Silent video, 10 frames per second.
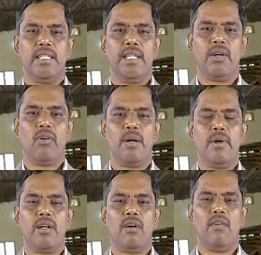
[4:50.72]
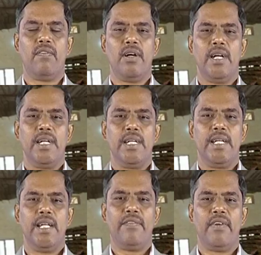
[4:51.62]
the requirement of
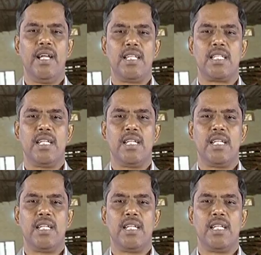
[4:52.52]
DFLS